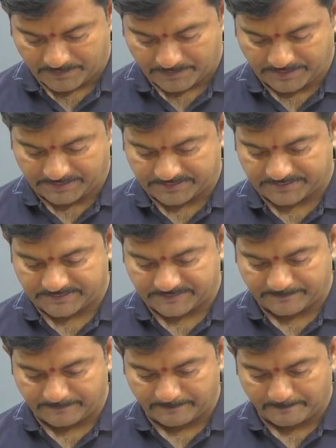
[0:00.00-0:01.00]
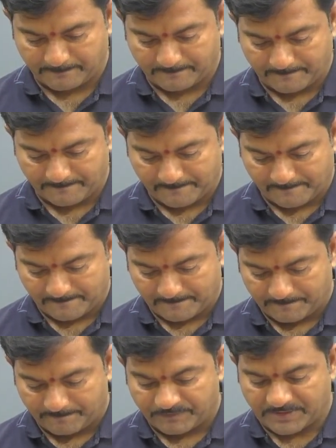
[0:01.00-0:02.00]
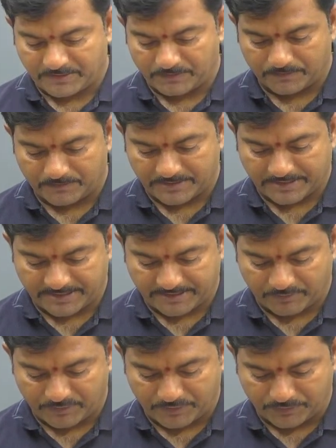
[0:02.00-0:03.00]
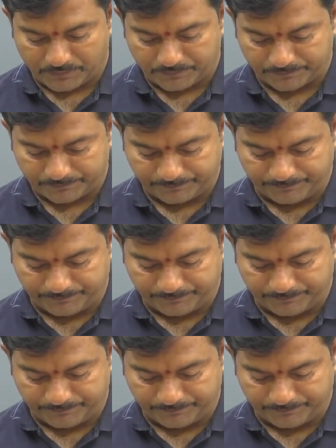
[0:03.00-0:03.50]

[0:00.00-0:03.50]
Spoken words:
Yes. Now I can able to